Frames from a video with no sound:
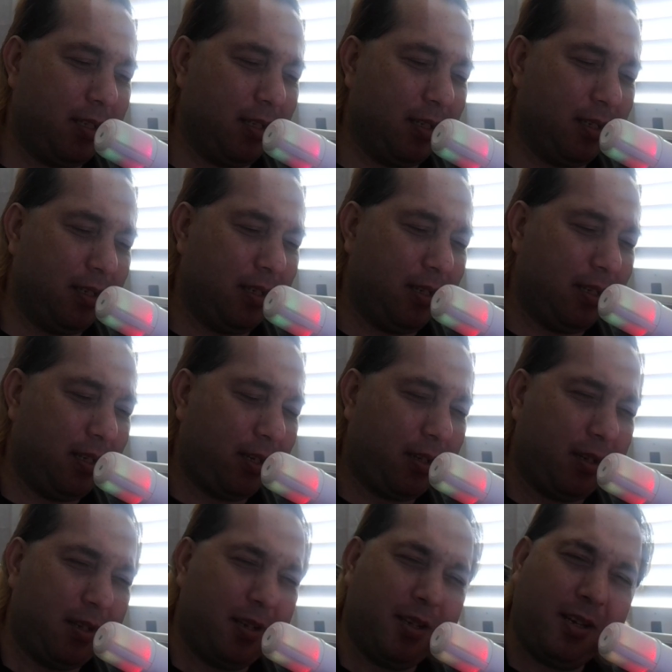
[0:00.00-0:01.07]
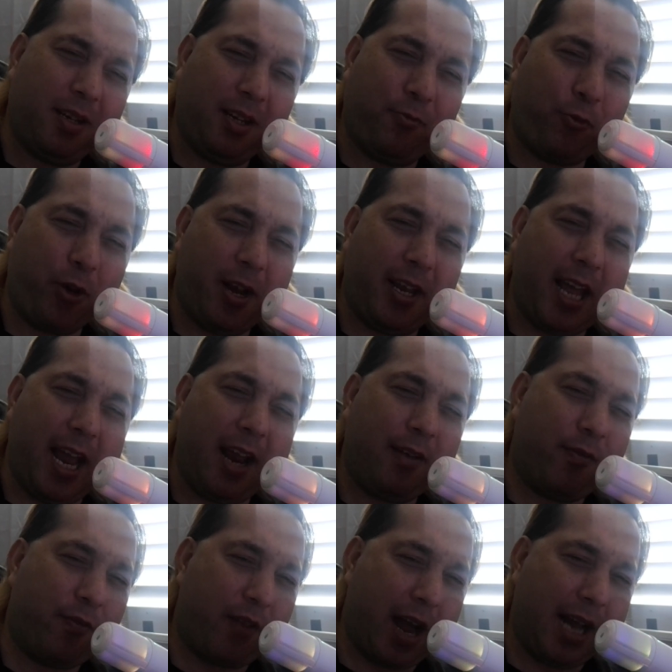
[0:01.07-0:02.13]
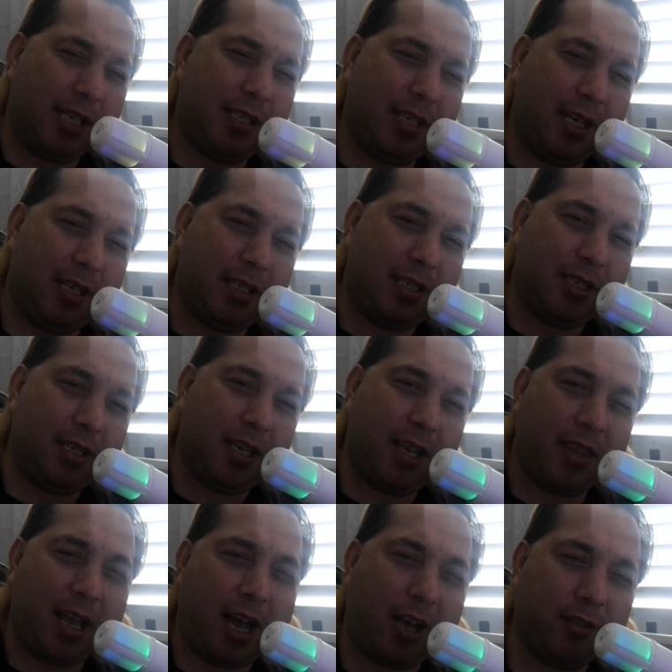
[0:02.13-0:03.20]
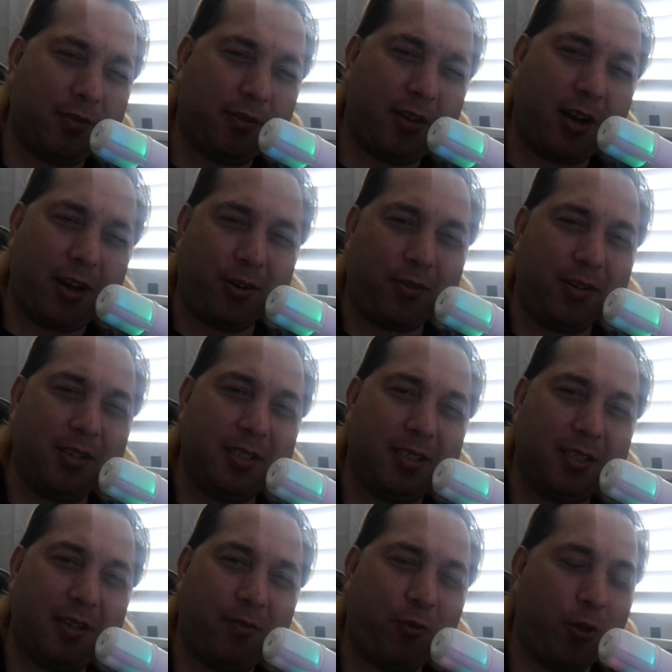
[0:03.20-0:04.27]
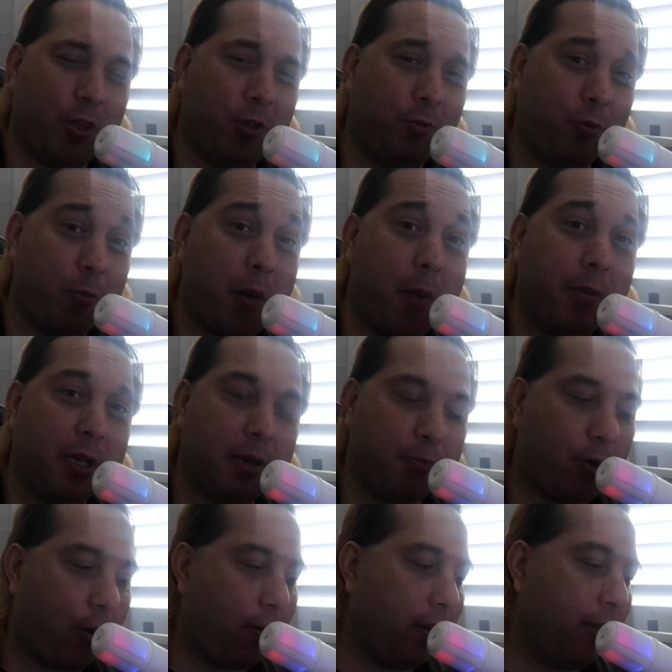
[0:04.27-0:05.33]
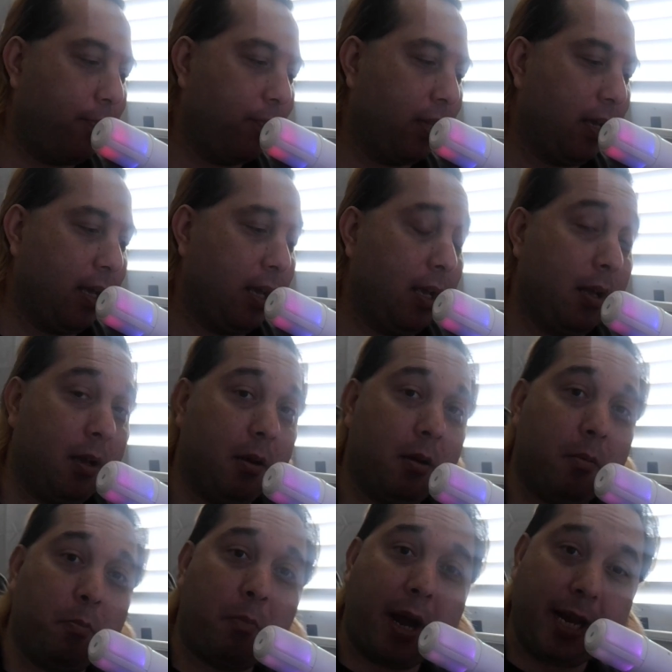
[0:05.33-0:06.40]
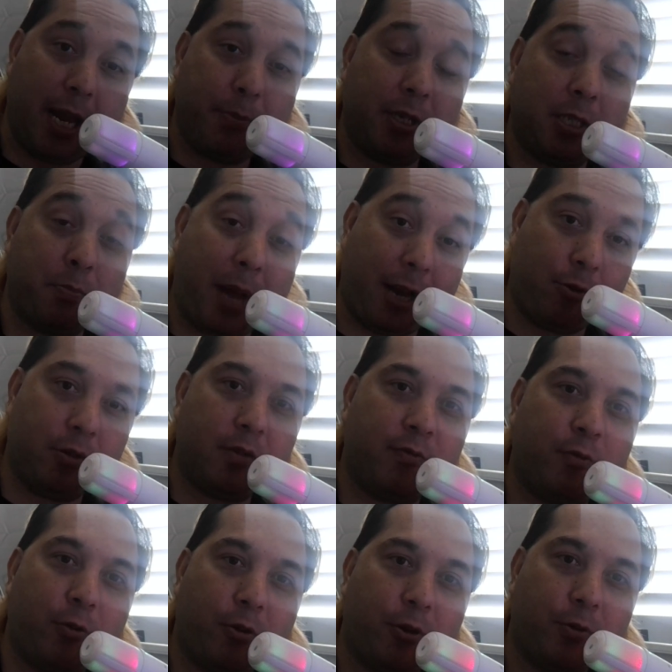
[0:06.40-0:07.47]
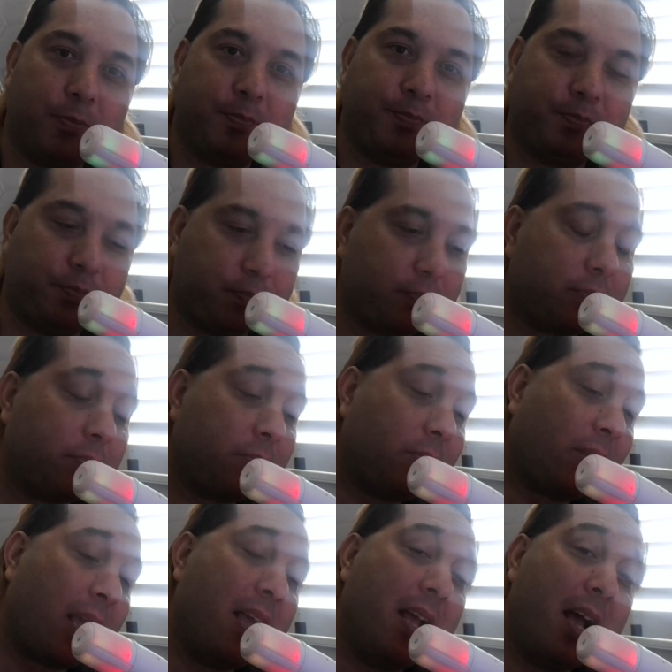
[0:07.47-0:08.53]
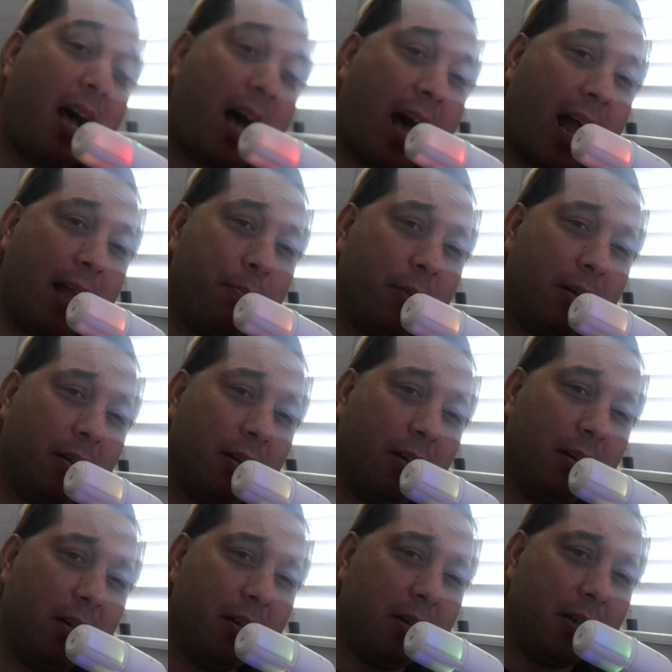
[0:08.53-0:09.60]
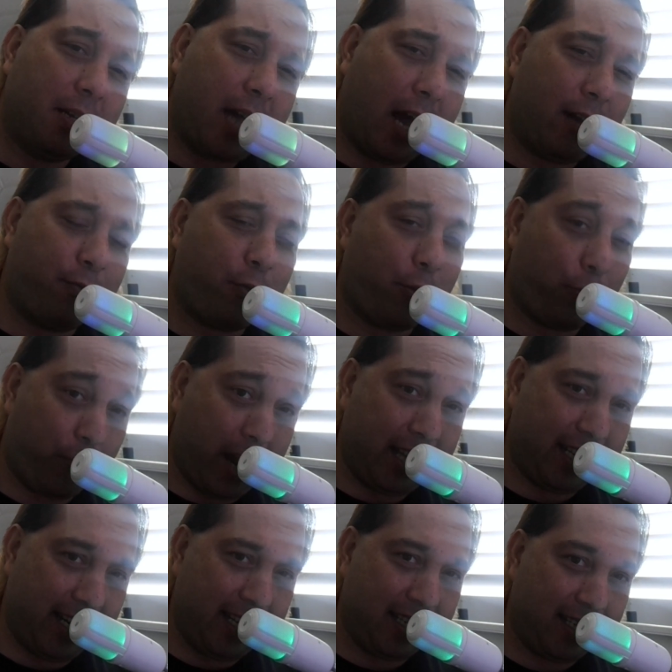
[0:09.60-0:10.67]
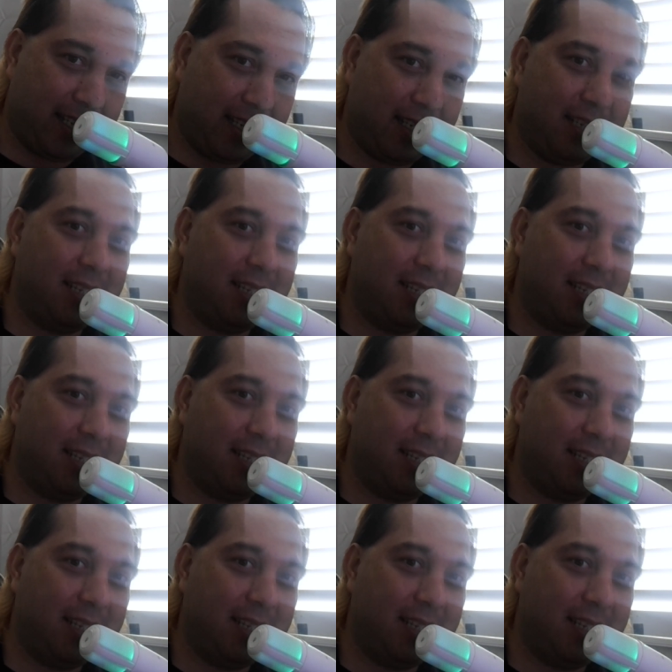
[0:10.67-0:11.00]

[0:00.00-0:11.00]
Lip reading: to regain 5 seats in the House of Congress for the Republican Party. My name is Michael DeFore. I'm a California resident